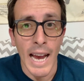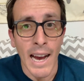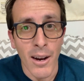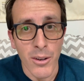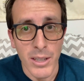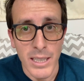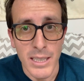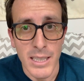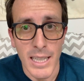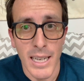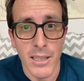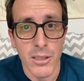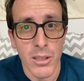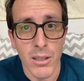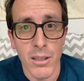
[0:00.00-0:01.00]
out into
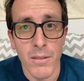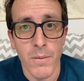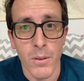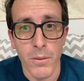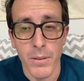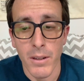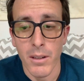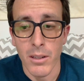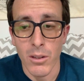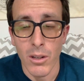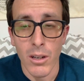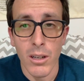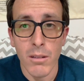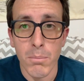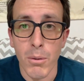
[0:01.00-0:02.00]
that turn for very
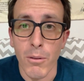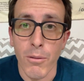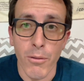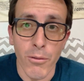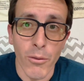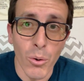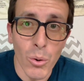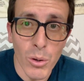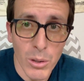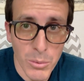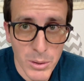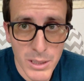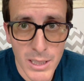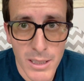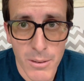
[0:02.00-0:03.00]
long before it
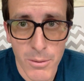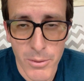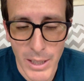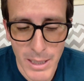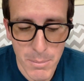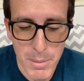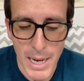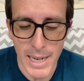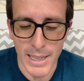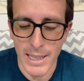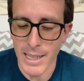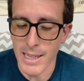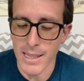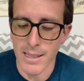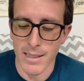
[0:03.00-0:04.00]
was going to fade back
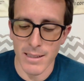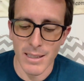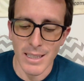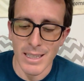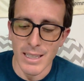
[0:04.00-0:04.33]
in.